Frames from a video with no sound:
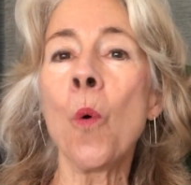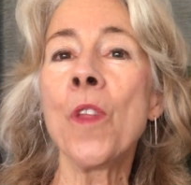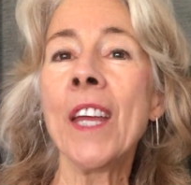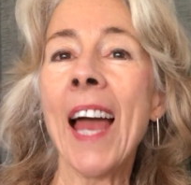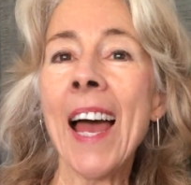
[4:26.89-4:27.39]

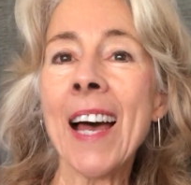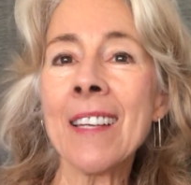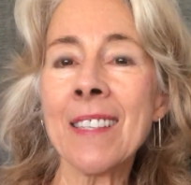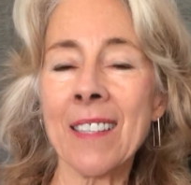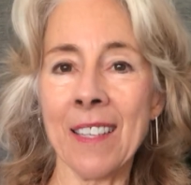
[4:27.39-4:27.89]
the
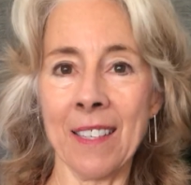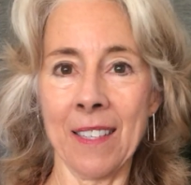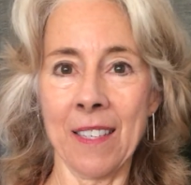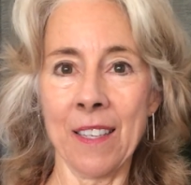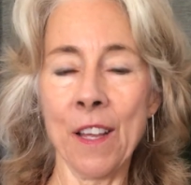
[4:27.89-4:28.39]

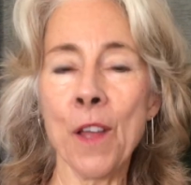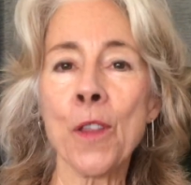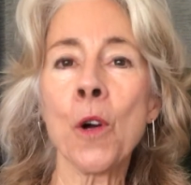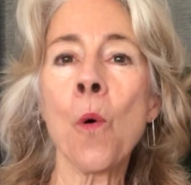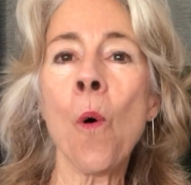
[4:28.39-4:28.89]
essence,
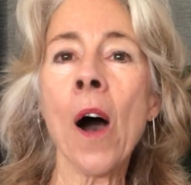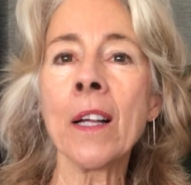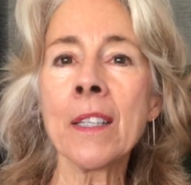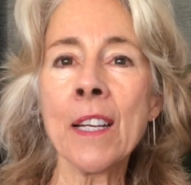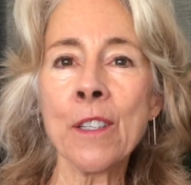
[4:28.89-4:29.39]
the
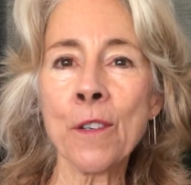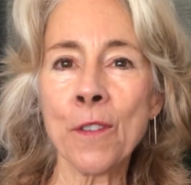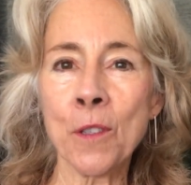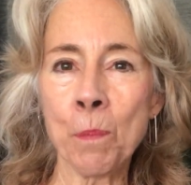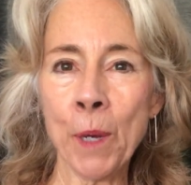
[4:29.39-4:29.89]
qualities of
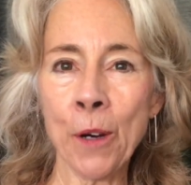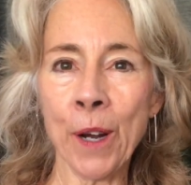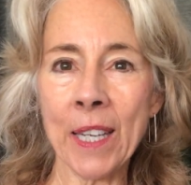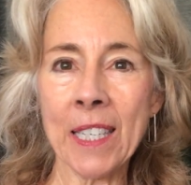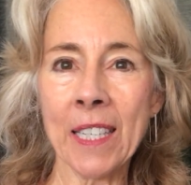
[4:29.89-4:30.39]

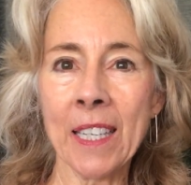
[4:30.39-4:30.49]
spirit